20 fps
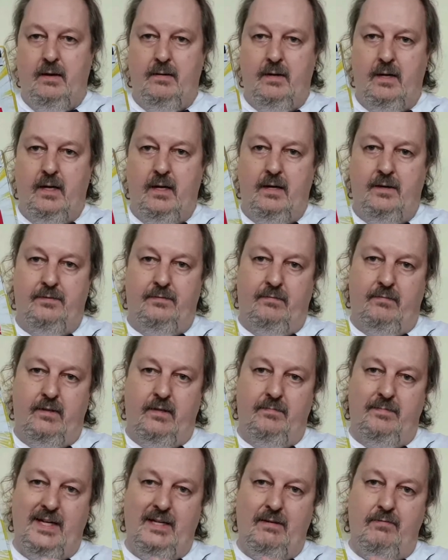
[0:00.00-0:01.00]
The
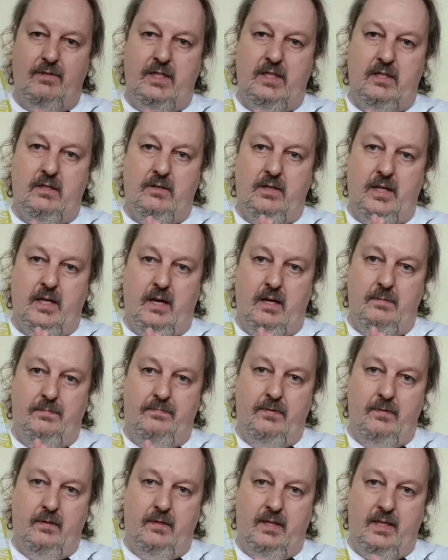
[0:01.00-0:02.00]
main reason I
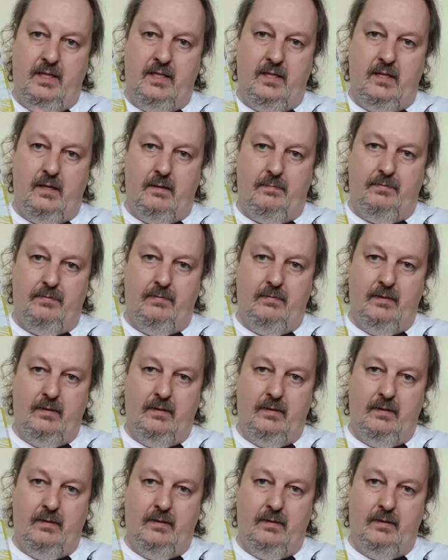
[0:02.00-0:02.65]
opened this up,